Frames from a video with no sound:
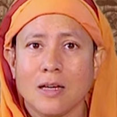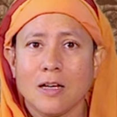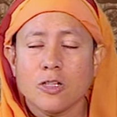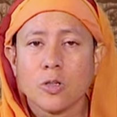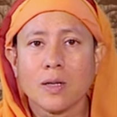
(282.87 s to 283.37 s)

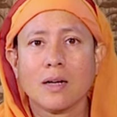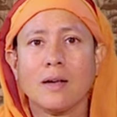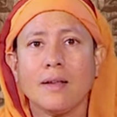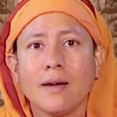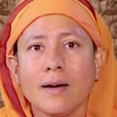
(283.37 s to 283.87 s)
So the
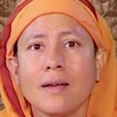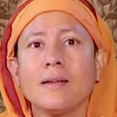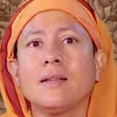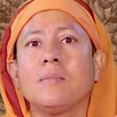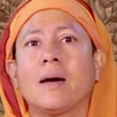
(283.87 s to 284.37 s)
clearer
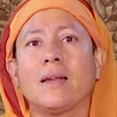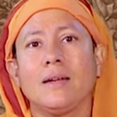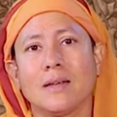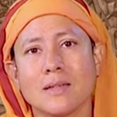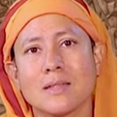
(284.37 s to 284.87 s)
the
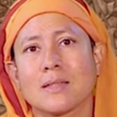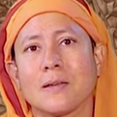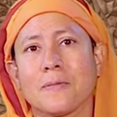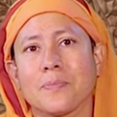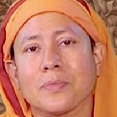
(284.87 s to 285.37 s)
mind is,
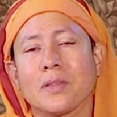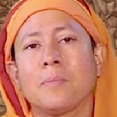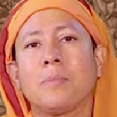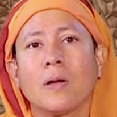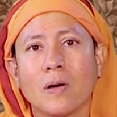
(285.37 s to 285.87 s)
the
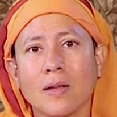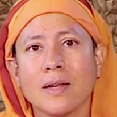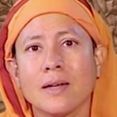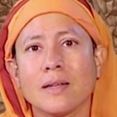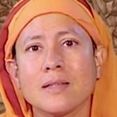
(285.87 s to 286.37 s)
purer
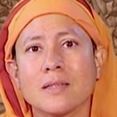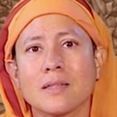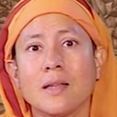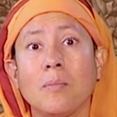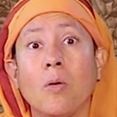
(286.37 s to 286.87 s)
it is,
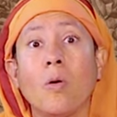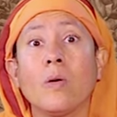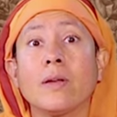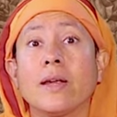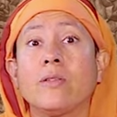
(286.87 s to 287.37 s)
the
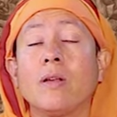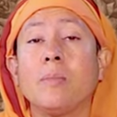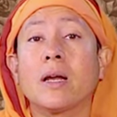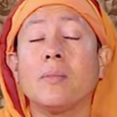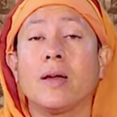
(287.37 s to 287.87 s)
more it will
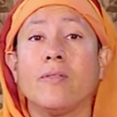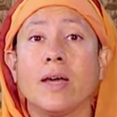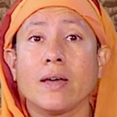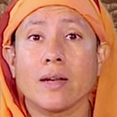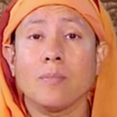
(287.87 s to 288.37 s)
become
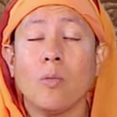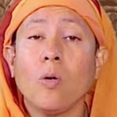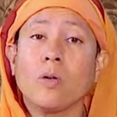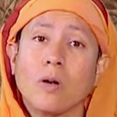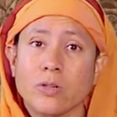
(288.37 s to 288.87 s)
aware,
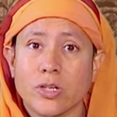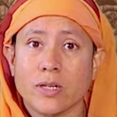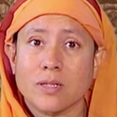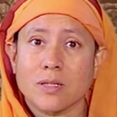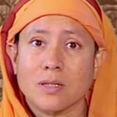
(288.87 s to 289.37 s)
more
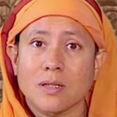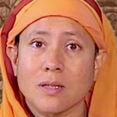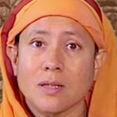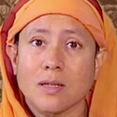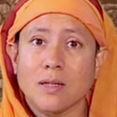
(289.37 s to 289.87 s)
conscious.
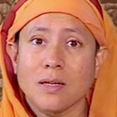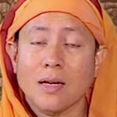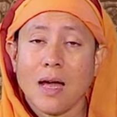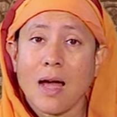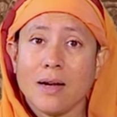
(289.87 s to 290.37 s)

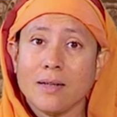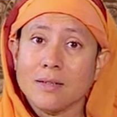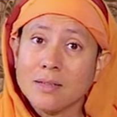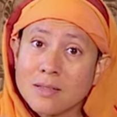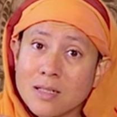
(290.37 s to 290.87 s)
And
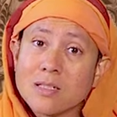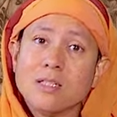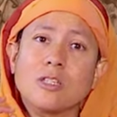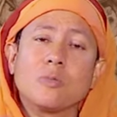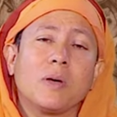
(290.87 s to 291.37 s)
this is
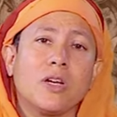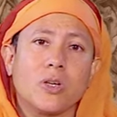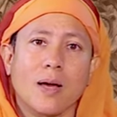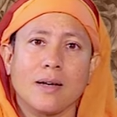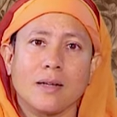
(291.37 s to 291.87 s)

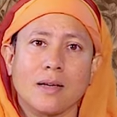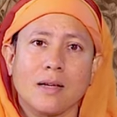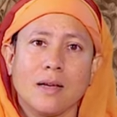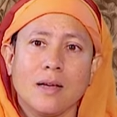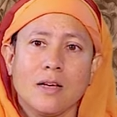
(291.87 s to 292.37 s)
spirituality.
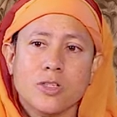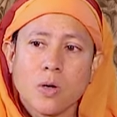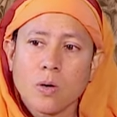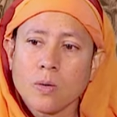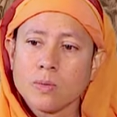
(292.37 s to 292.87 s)

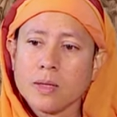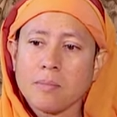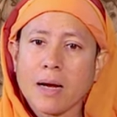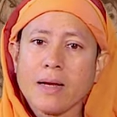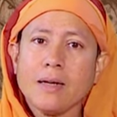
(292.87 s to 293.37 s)
So the
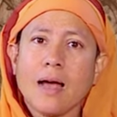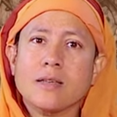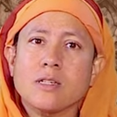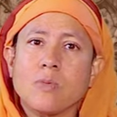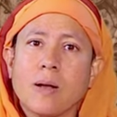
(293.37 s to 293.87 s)
mind,
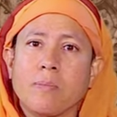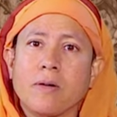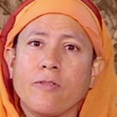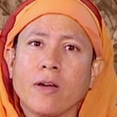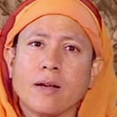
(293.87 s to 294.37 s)
as it were,
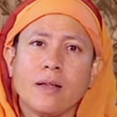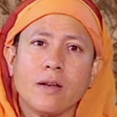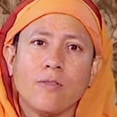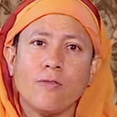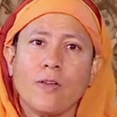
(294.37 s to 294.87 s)
perfectly
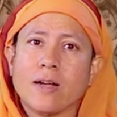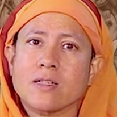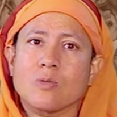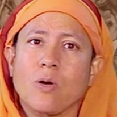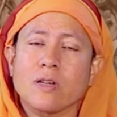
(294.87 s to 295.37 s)

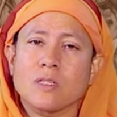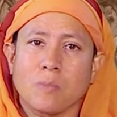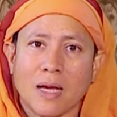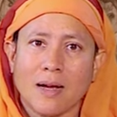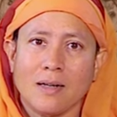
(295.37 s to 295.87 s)
reflects what is
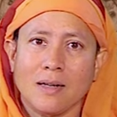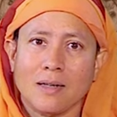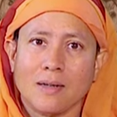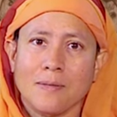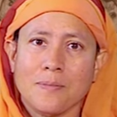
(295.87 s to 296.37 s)
behind
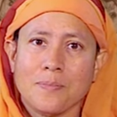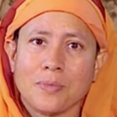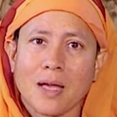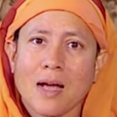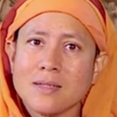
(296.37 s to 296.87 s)
it.
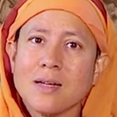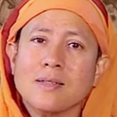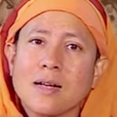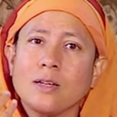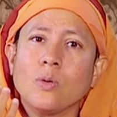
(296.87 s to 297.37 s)
As a
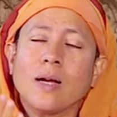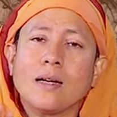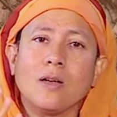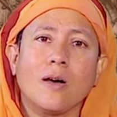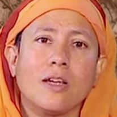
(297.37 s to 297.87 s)
result, you
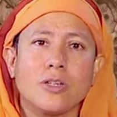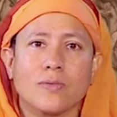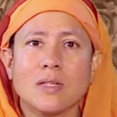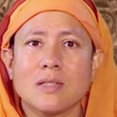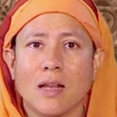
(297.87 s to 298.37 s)
get knowledge of
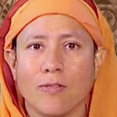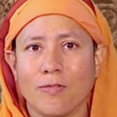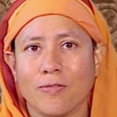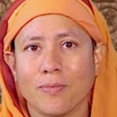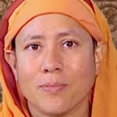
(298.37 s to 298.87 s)
the self.